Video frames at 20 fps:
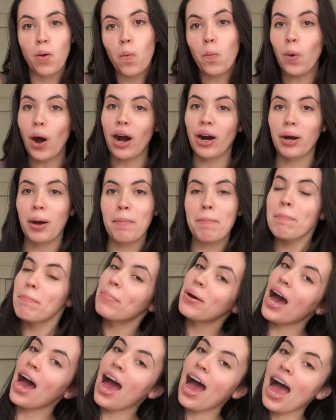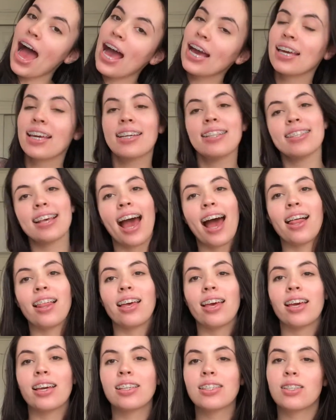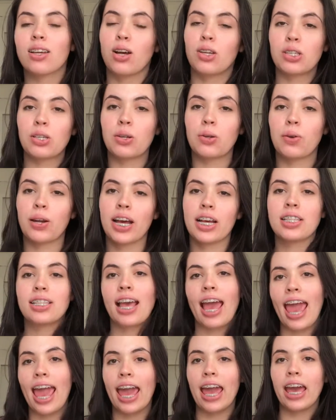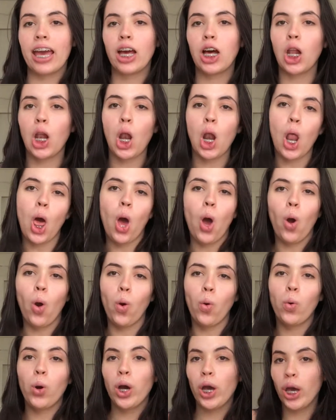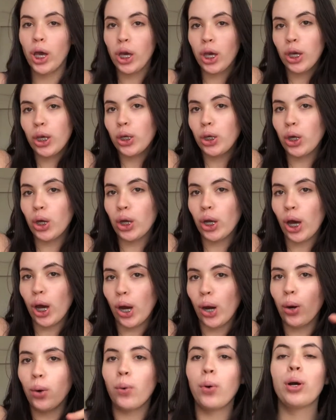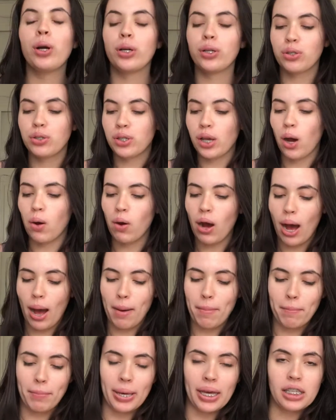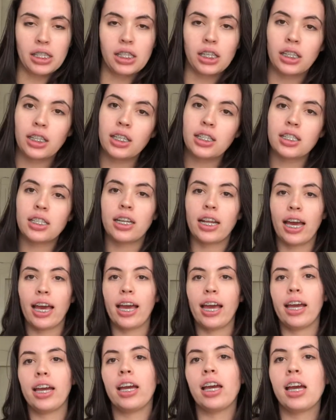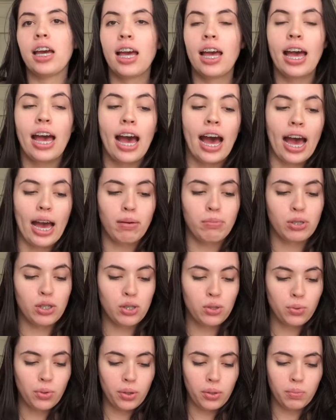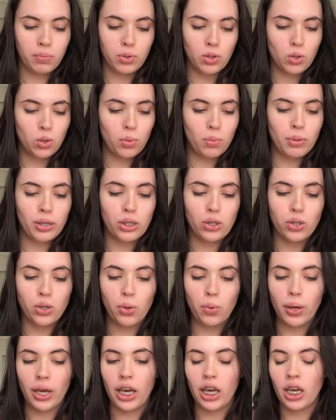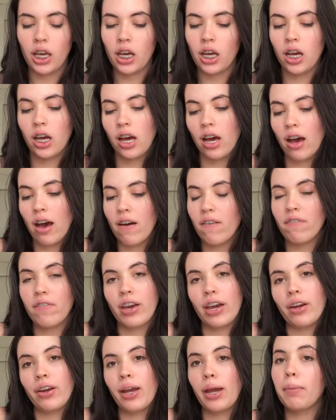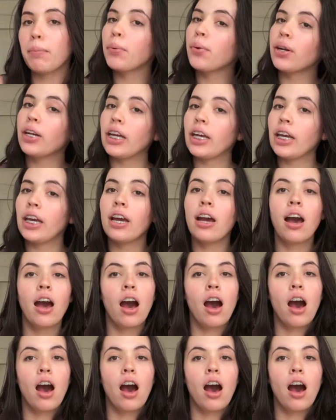Welcome back. It's Alex, also known as A Glow, So basically today I'm just going to be doing a very pretty